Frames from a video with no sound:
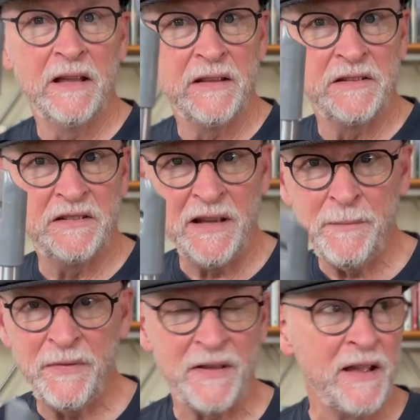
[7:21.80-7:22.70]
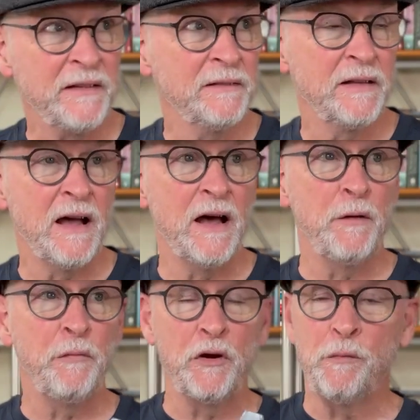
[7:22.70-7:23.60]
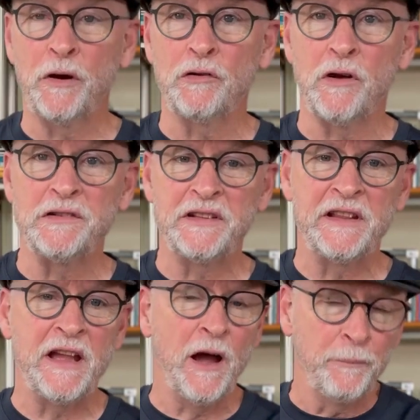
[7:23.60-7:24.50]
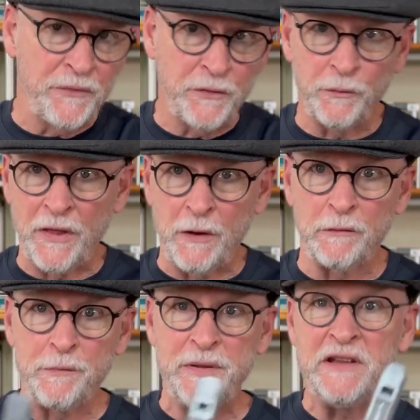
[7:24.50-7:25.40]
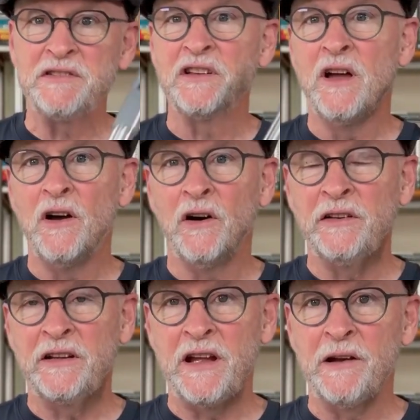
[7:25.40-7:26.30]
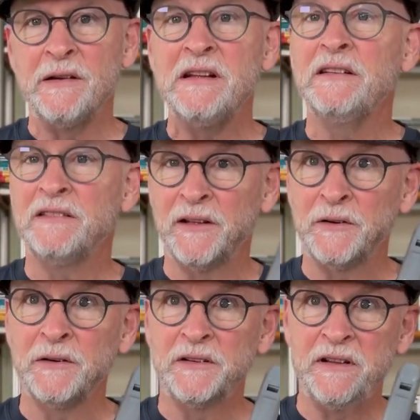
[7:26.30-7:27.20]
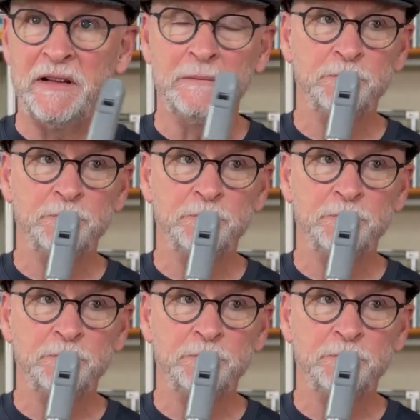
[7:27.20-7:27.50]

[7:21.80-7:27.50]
Same thing, Bonaparte Crossing the Alps without repeats on the Kerry Tenor D.